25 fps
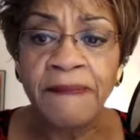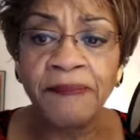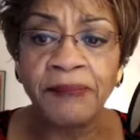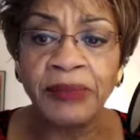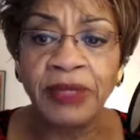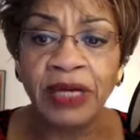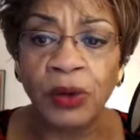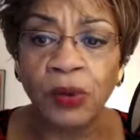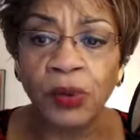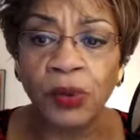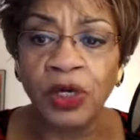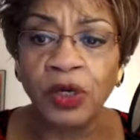
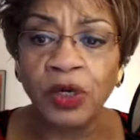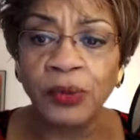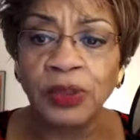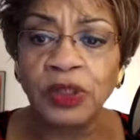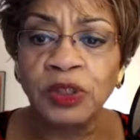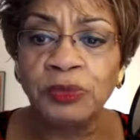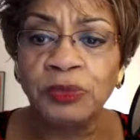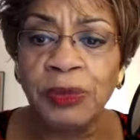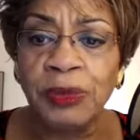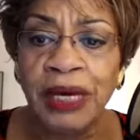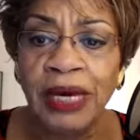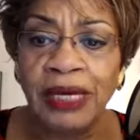But I want to
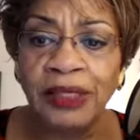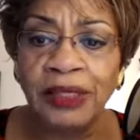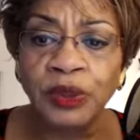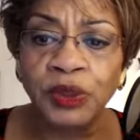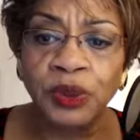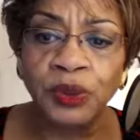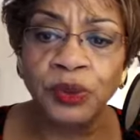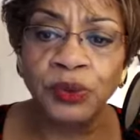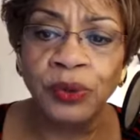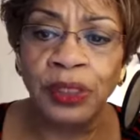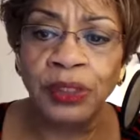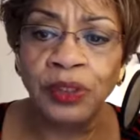respond
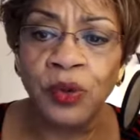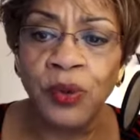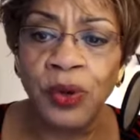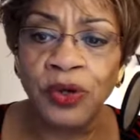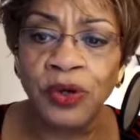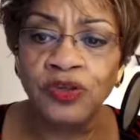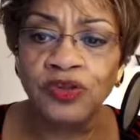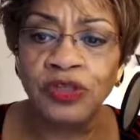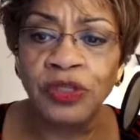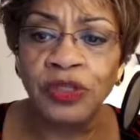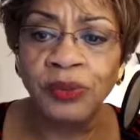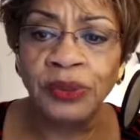to a
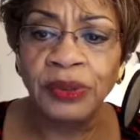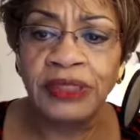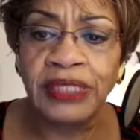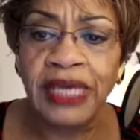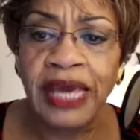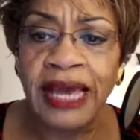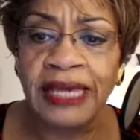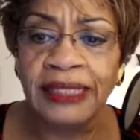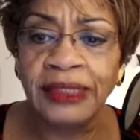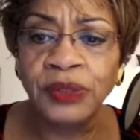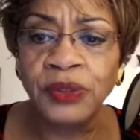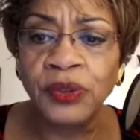question that was
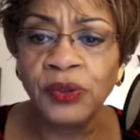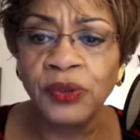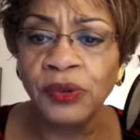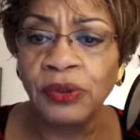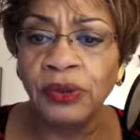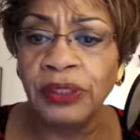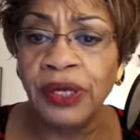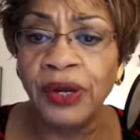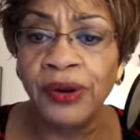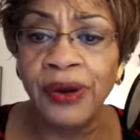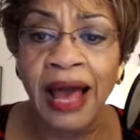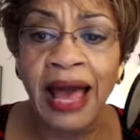asked
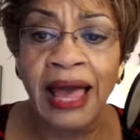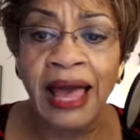earlier.